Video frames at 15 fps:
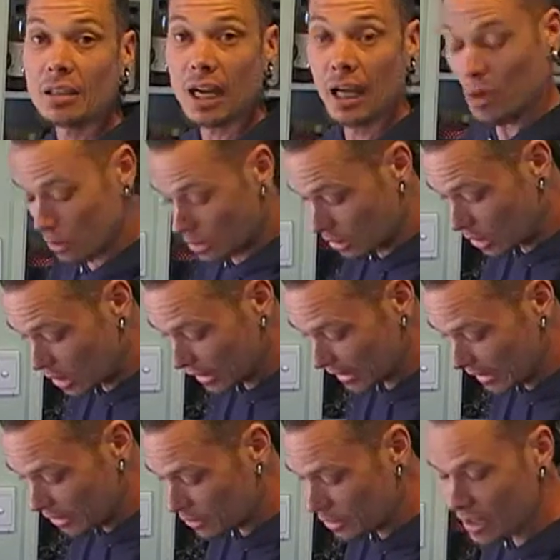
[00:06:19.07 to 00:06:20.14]
the alkaline
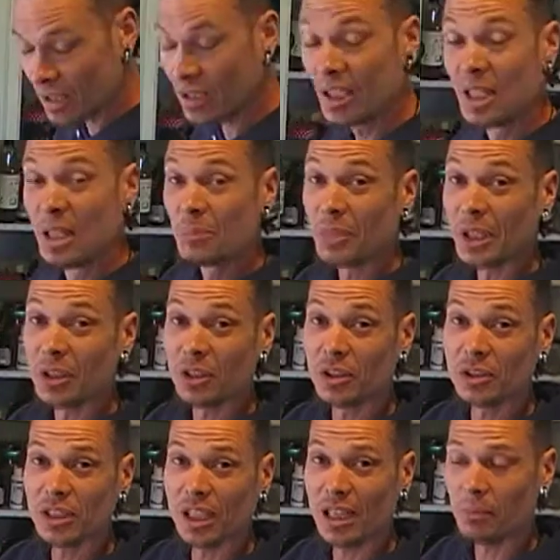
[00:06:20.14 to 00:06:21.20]
area because